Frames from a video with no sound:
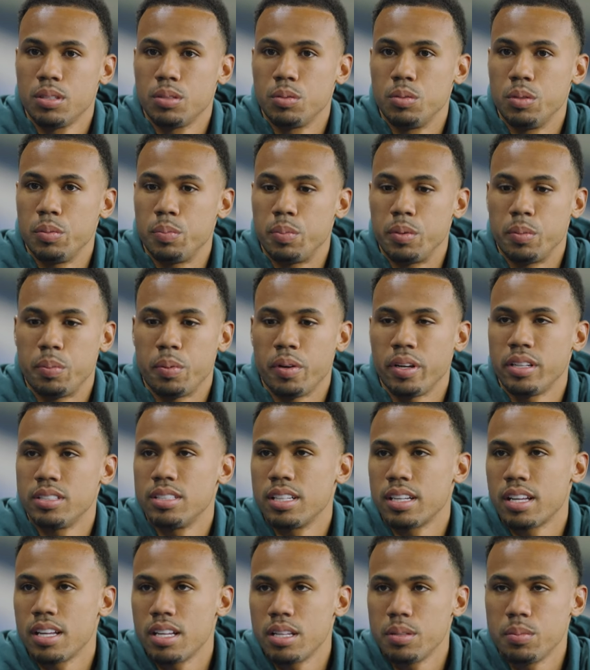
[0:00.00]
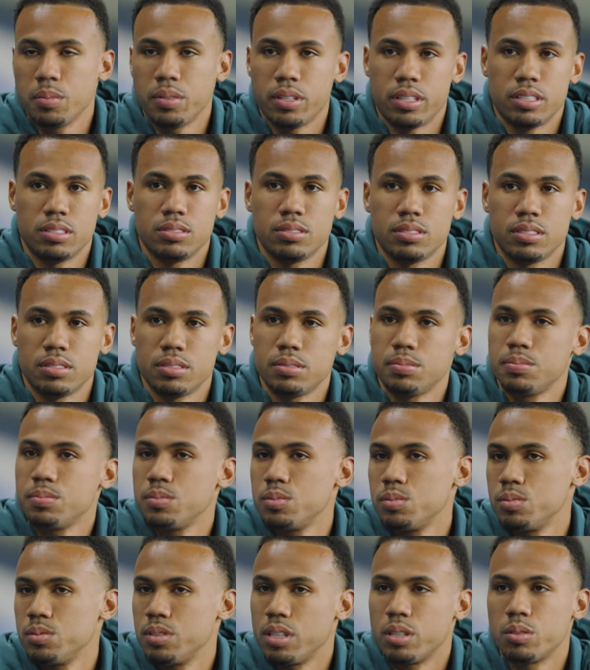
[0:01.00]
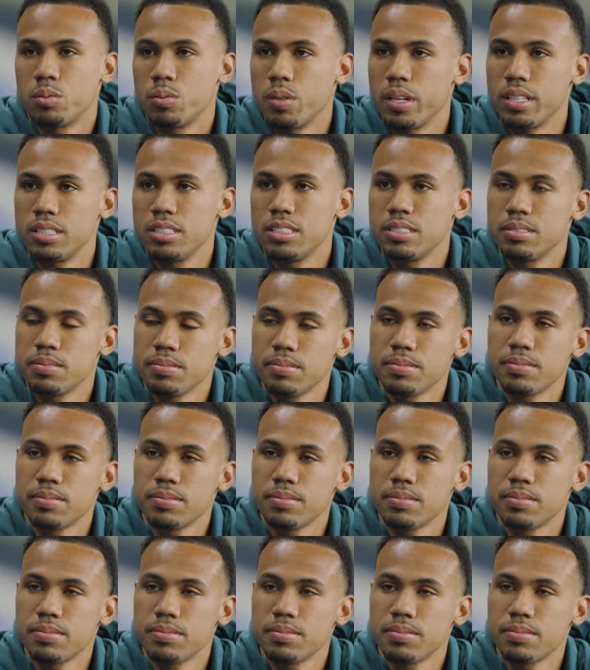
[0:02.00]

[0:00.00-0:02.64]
we prepare the game and we are ready.